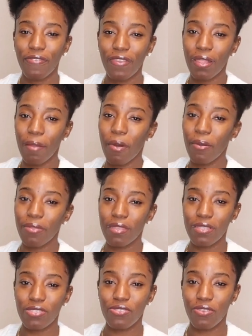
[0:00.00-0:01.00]
feel about
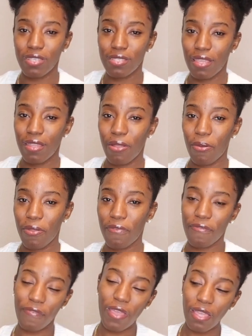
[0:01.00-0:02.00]
this dress and how it
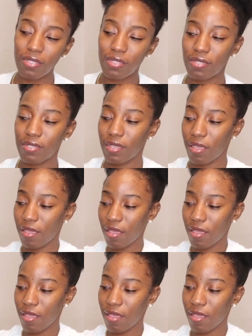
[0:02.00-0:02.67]
fits.